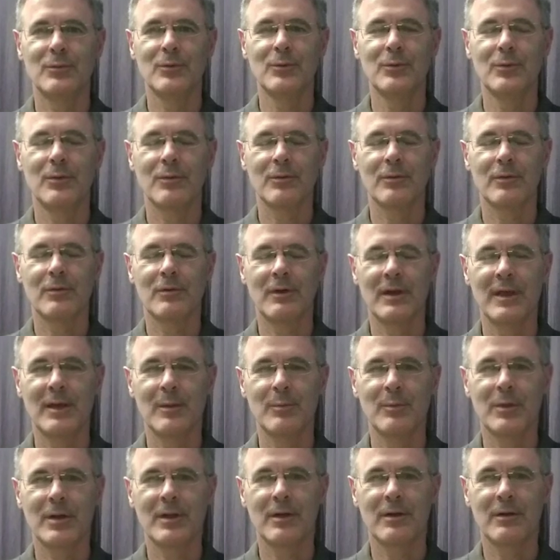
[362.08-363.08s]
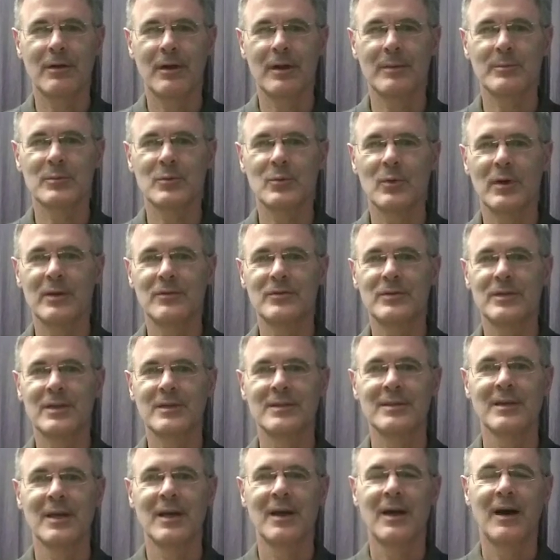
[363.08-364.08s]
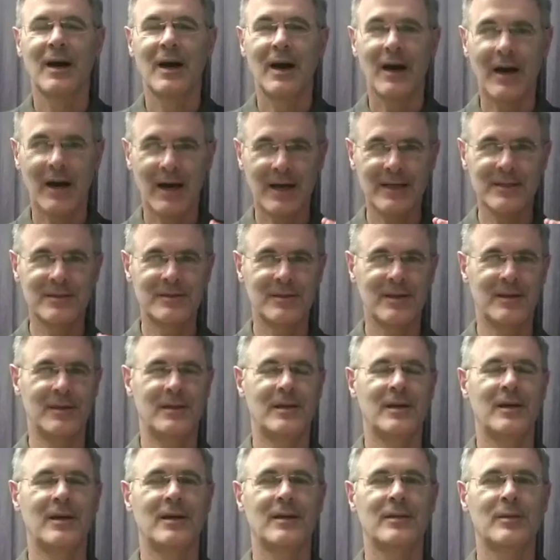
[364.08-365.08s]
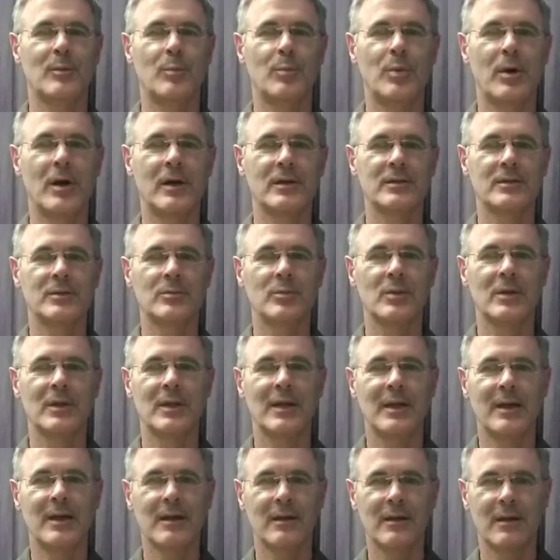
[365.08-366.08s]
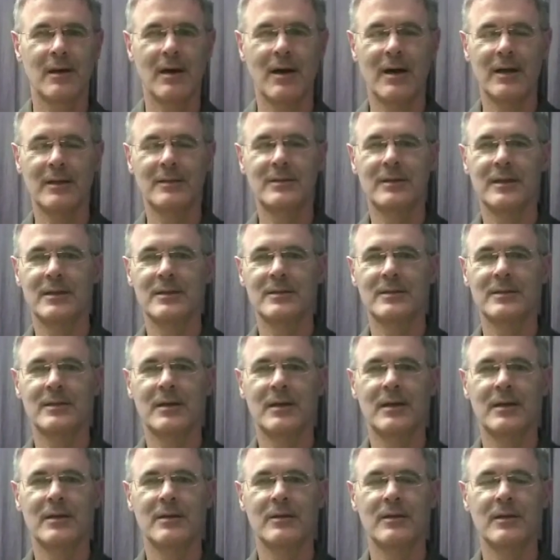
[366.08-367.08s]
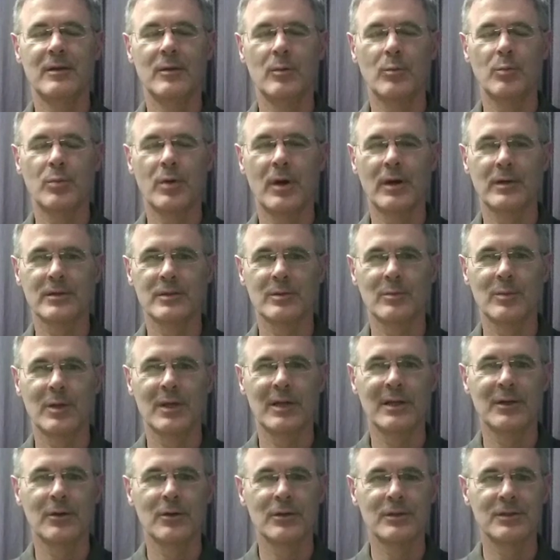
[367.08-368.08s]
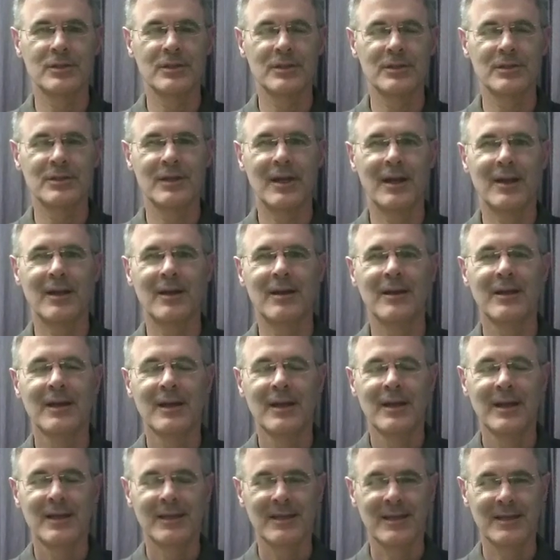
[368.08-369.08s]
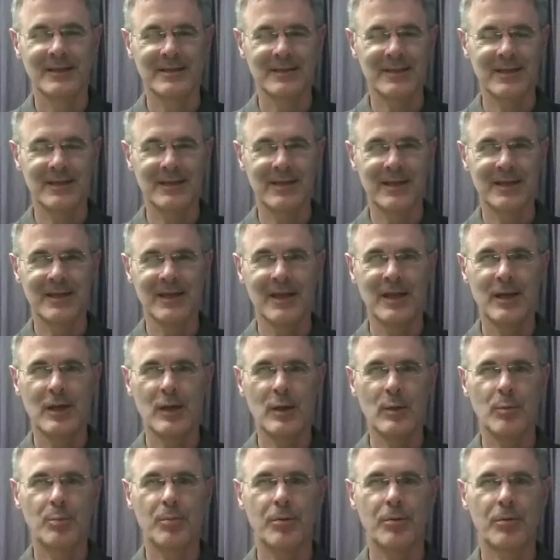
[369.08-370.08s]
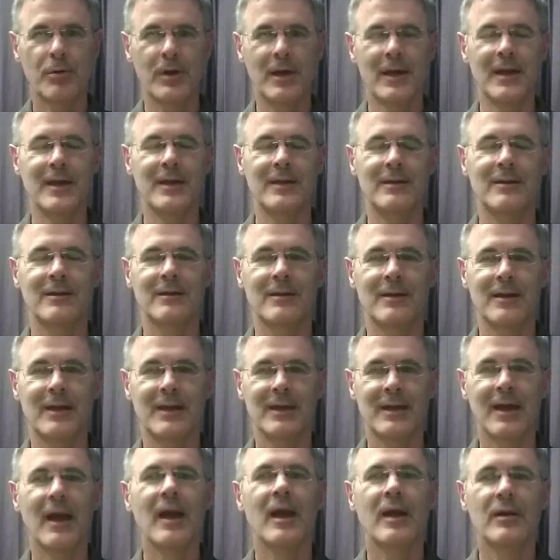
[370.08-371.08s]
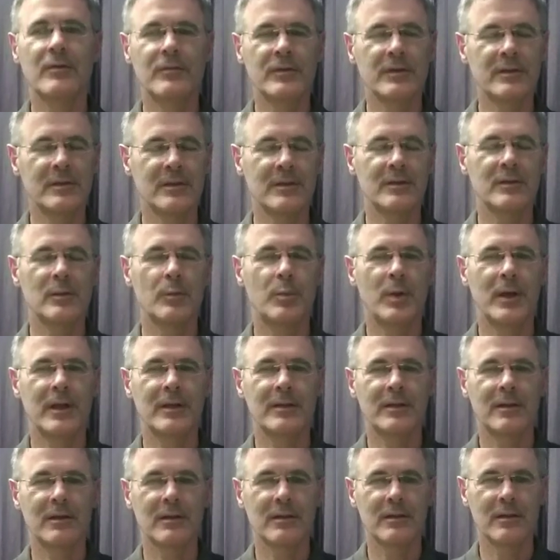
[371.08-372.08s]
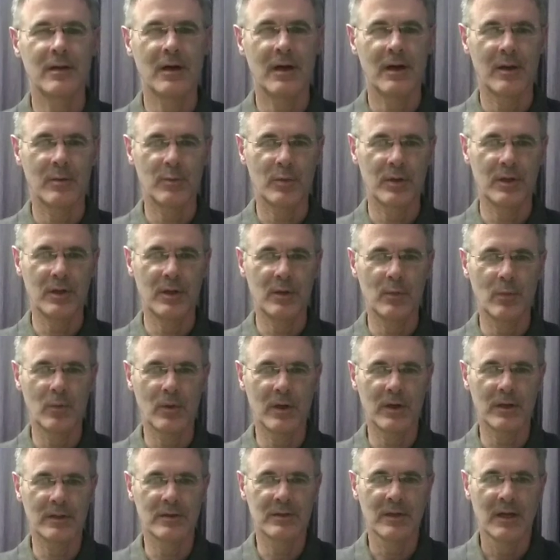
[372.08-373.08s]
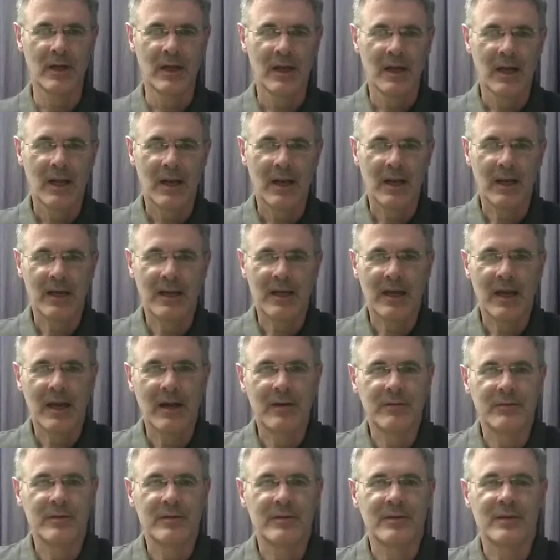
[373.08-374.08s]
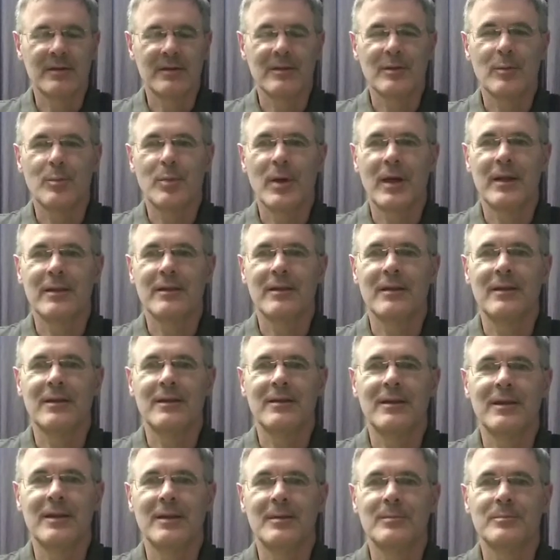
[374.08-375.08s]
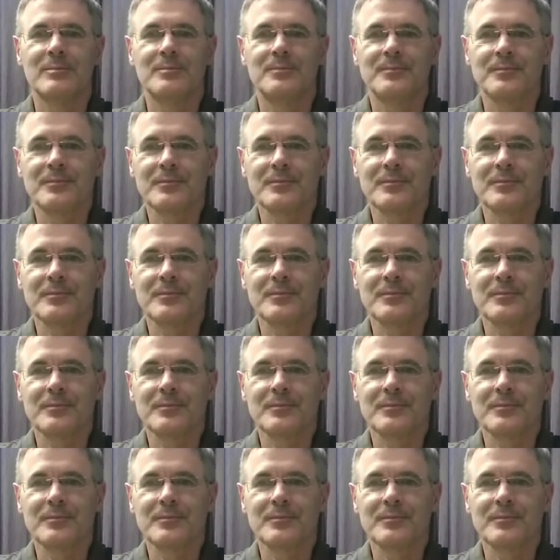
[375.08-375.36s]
Ruth Graham, Billy Graham's wife, says, I take care of the possible and God takes care of the impossible. And Hudson Taylor, they said that he prayed like everything depended on God, but he worked like everything depended on him.